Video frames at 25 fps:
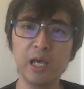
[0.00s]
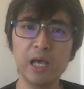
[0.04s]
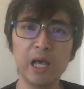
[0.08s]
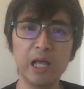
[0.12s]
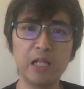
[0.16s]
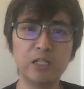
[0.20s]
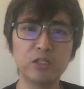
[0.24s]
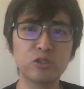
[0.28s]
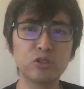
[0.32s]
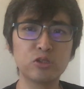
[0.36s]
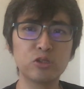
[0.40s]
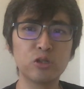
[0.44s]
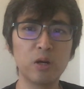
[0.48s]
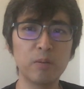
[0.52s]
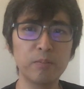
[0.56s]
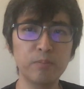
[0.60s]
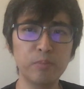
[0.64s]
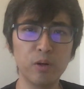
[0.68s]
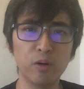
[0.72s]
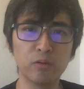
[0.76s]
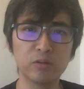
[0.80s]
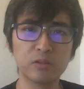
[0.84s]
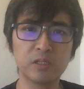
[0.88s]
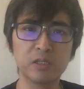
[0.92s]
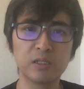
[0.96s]
and
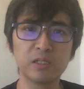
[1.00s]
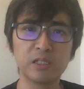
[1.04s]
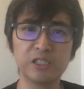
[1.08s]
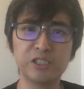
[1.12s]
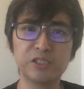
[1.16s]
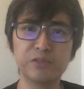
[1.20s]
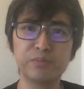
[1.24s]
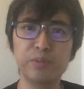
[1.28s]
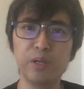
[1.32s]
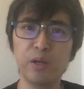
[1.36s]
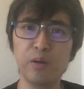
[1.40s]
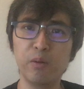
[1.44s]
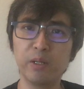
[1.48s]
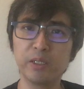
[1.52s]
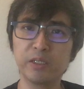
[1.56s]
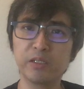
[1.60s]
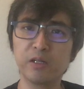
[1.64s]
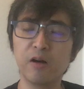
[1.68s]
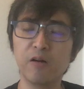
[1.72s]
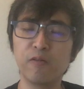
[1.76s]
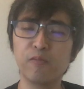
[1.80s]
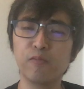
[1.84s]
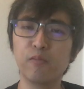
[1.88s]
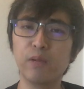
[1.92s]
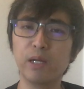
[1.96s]
trampled the spirit
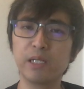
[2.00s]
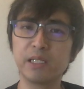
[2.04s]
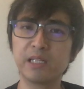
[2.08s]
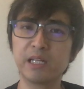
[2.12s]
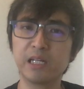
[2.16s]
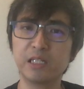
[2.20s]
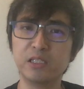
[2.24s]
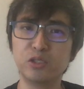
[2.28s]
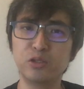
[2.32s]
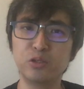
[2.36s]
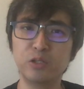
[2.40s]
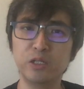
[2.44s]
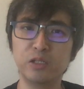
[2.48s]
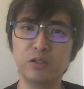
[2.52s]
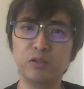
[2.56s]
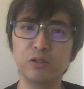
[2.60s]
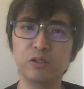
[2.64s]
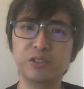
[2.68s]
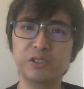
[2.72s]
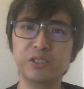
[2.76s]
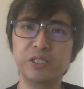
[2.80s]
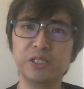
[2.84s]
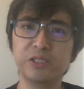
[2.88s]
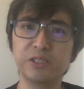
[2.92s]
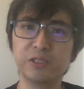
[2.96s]
of one country, two
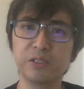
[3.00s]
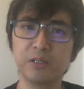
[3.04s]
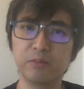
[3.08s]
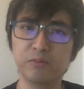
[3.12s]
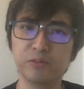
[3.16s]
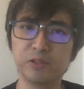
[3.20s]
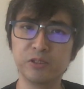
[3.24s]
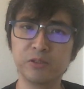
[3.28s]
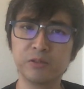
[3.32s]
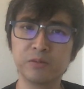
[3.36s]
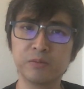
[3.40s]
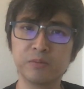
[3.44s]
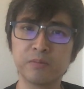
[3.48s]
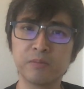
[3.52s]
systems.